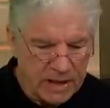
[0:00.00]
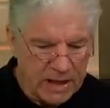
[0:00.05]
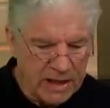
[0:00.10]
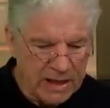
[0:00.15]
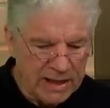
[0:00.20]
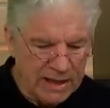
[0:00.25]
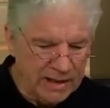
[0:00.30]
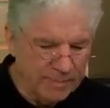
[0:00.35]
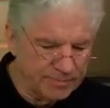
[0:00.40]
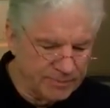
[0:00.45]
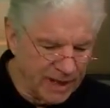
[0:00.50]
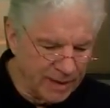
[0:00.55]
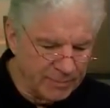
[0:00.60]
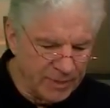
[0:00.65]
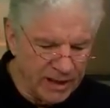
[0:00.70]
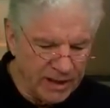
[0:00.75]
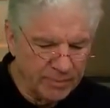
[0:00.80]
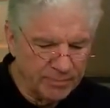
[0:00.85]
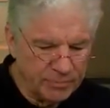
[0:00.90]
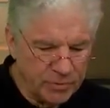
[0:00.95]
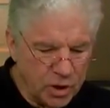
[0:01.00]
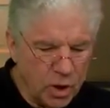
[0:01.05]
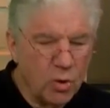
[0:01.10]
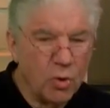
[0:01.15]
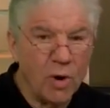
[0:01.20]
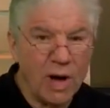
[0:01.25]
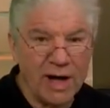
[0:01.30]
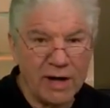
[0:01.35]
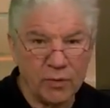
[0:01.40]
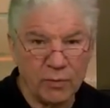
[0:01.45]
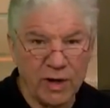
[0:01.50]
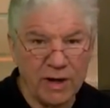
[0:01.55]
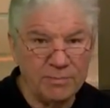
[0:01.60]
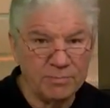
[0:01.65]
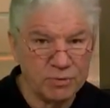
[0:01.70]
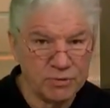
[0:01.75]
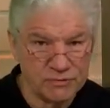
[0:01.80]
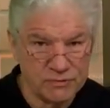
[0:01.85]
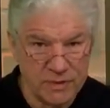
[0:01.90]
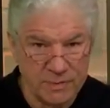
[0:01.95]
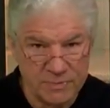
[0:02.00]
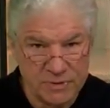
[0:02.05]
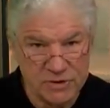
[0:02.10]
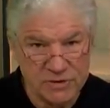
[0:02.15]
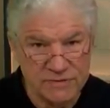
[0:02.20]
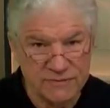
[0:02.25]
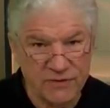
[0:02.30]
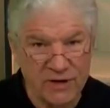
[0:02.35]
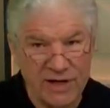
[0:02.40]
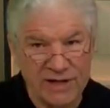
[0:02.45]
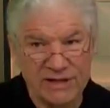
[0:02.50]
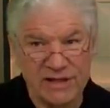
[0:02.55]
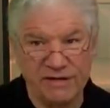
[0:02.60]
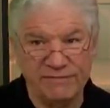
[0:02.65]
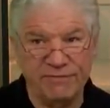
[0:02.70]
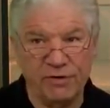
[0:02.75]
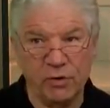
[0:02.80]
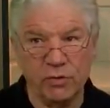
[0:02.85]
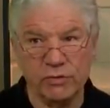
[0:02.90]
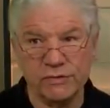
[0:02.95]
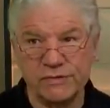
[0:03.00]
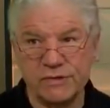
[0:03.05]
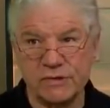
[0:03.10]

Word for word: um, not many of them know how to write prescriptions for antifungals